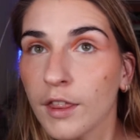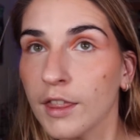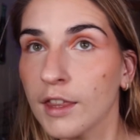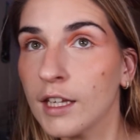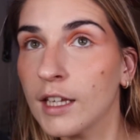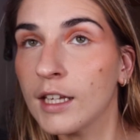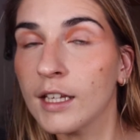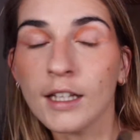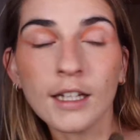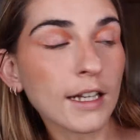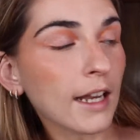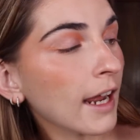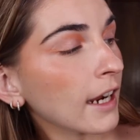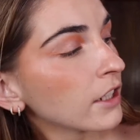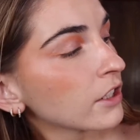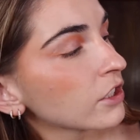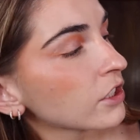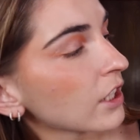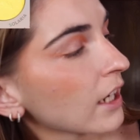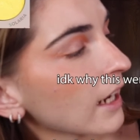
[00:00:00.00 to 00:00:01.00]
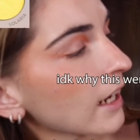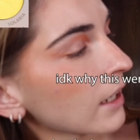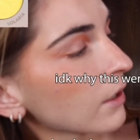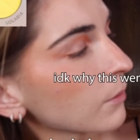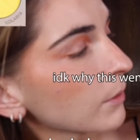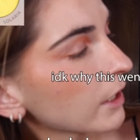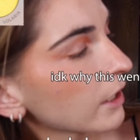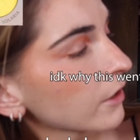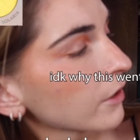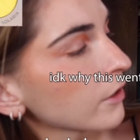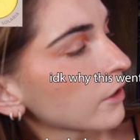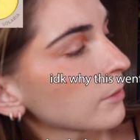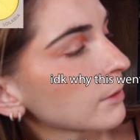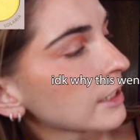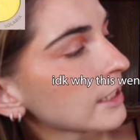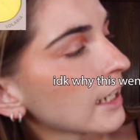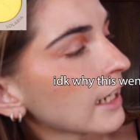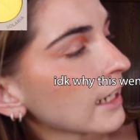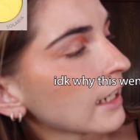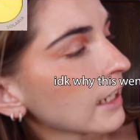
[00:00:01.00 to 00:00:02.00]
the next shade, we are going to
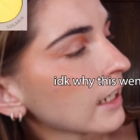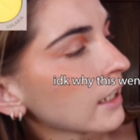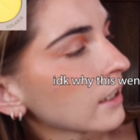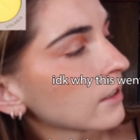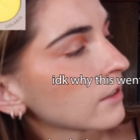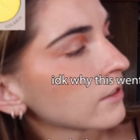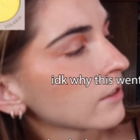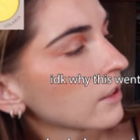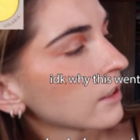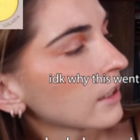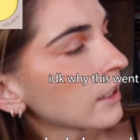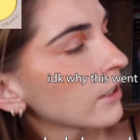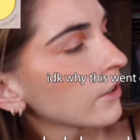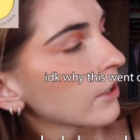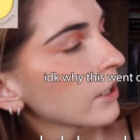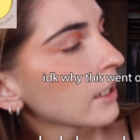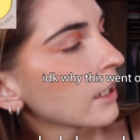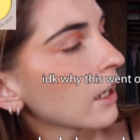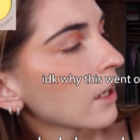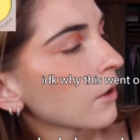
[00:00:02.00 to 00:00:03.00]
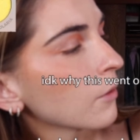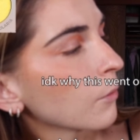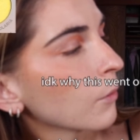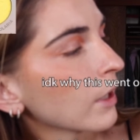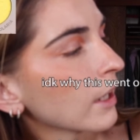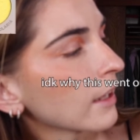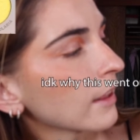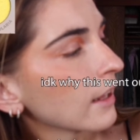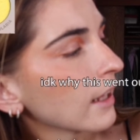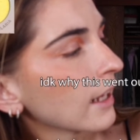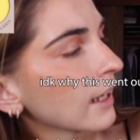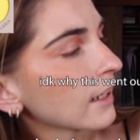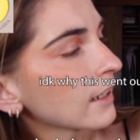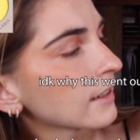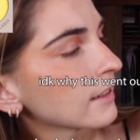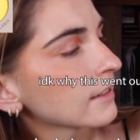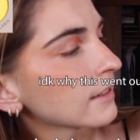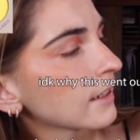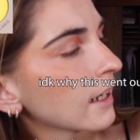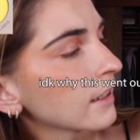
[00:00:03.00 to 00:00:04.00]
be taking Solaria with a
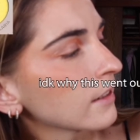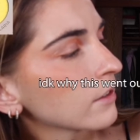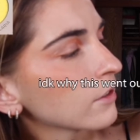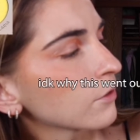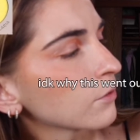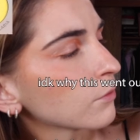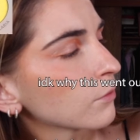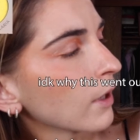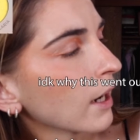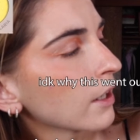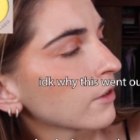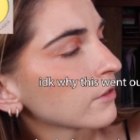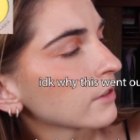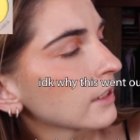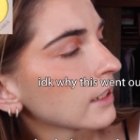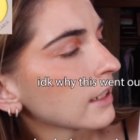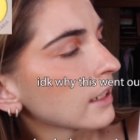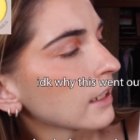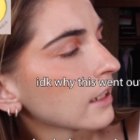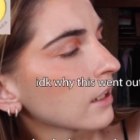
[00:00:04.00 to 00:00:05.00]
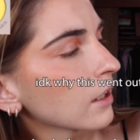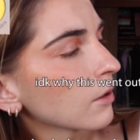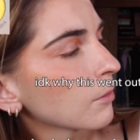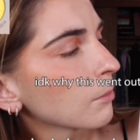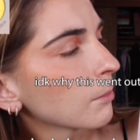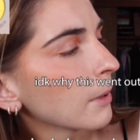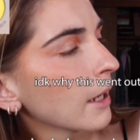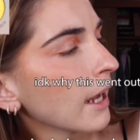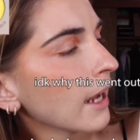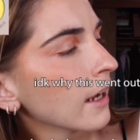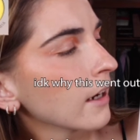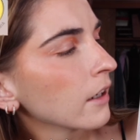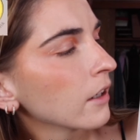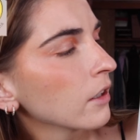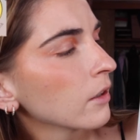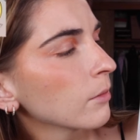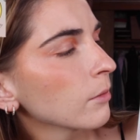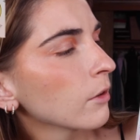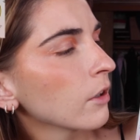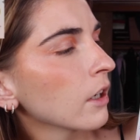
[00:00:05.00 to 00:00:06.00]
dense rounded
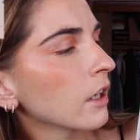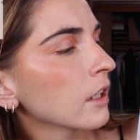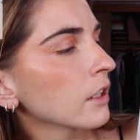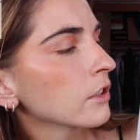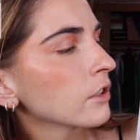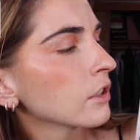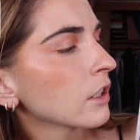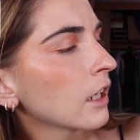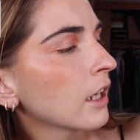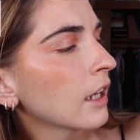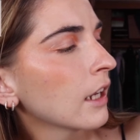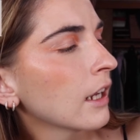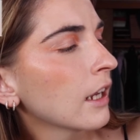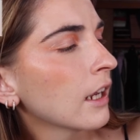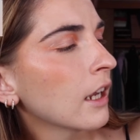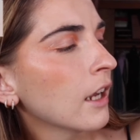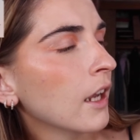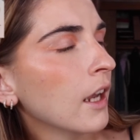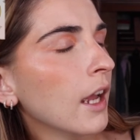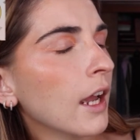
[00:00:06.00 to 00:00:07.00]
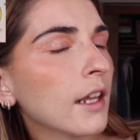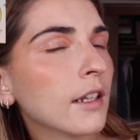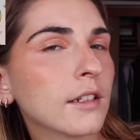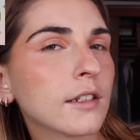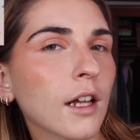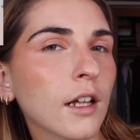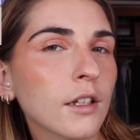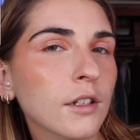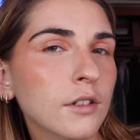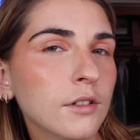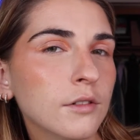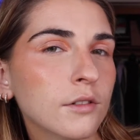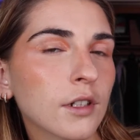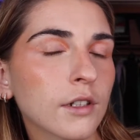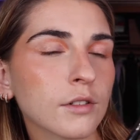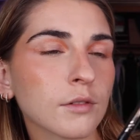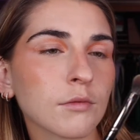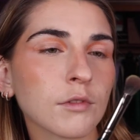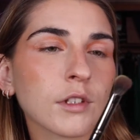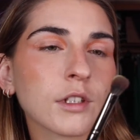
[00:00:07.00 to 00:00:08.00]
packer brush and yellow
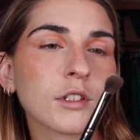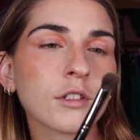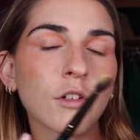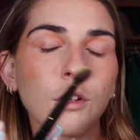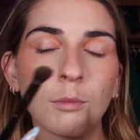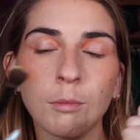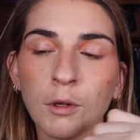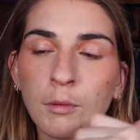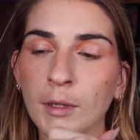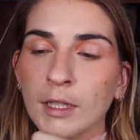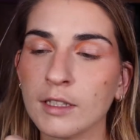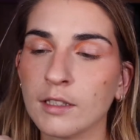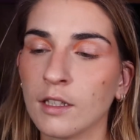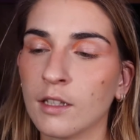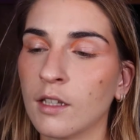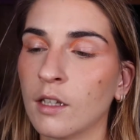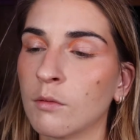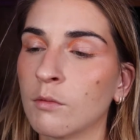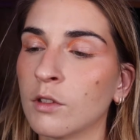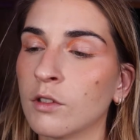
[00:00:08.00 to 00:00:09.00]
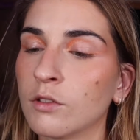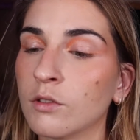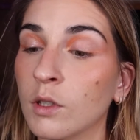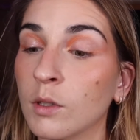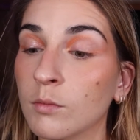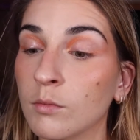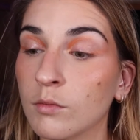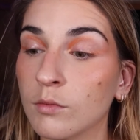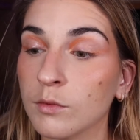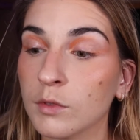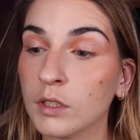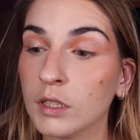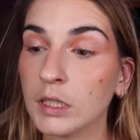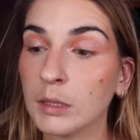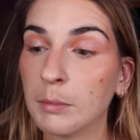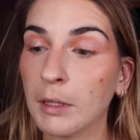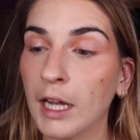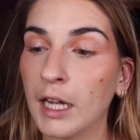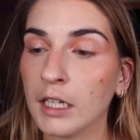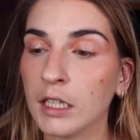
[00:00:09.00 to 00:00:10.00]
doesn't really show up on my skin that well, so I'm
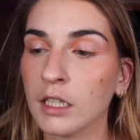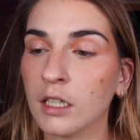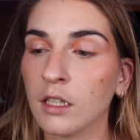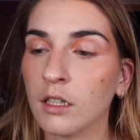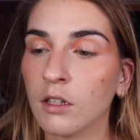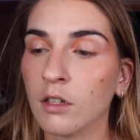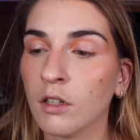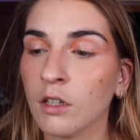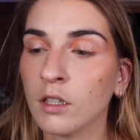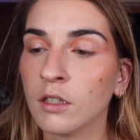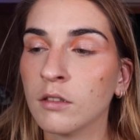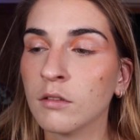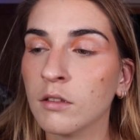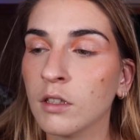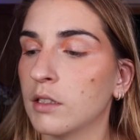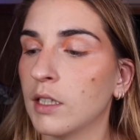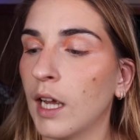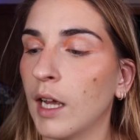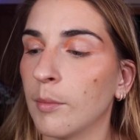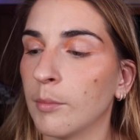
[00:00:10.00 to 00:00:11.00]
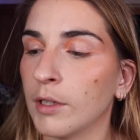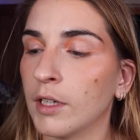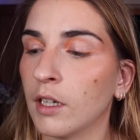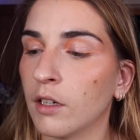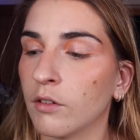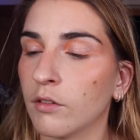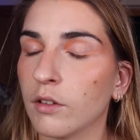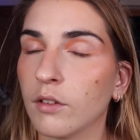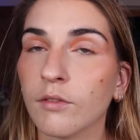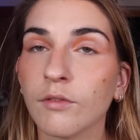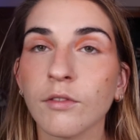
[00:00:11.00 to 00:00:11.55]
really packing it on, tapping out the